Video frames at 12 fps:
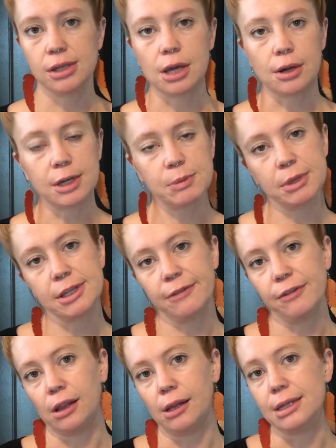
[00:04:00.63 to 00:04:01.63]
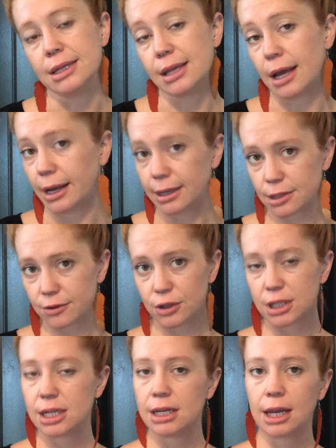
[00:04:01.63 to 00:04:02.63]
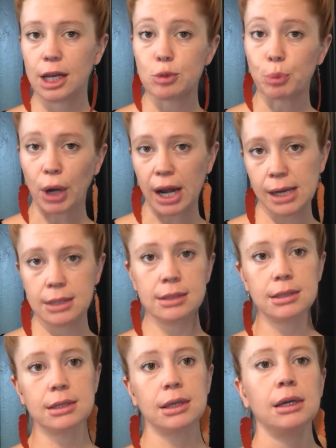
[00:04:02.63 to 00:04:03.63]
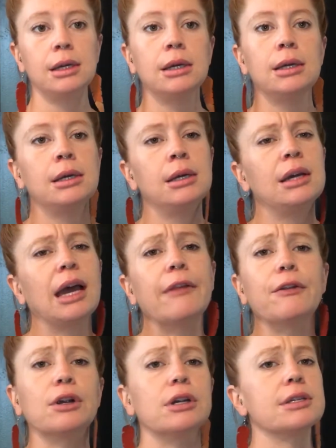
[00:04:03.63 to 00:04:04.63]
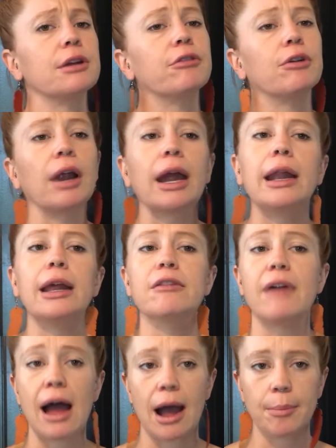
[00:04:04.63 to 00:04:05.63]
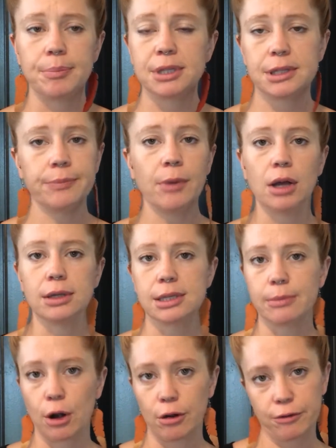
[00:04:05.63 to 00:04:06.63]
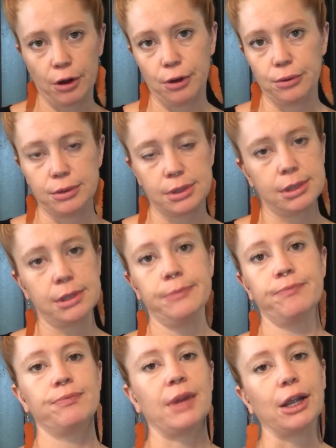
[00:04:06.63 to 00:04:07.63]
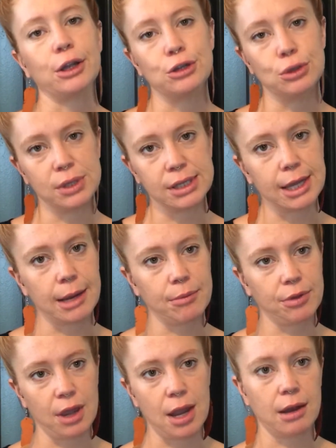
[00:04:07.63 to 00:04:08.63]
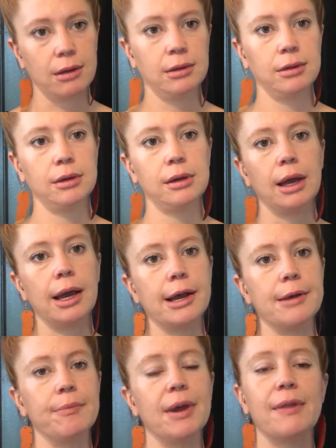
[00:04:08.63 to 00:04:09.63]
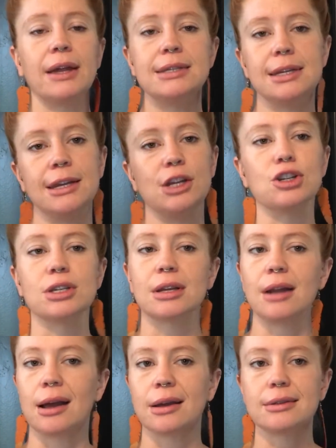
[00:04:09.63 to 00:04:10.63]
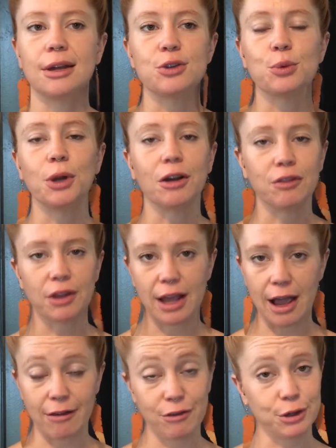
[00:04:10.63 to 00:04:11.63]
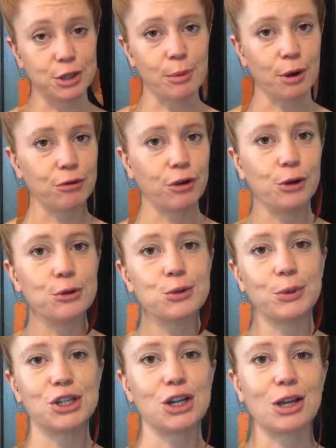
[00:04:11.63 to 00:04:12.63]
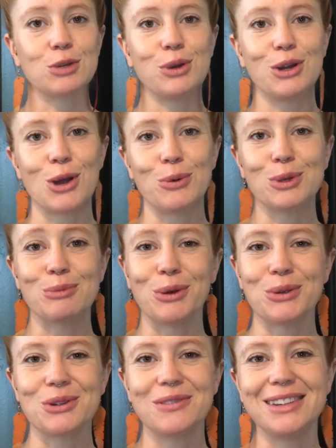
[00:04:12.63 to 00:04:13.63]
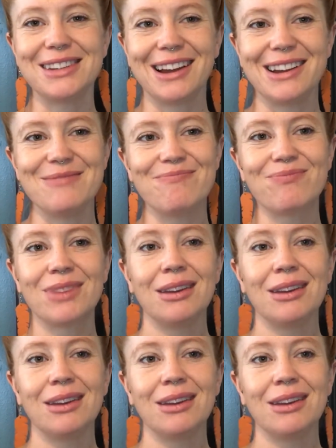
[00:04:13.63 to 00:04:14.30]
that are specifically designed for teenage brains. And there's a variety of apps on smartphones that can do the same thing and that teenagers can access whenever they have their smartphones, which, as we know, is most of the time.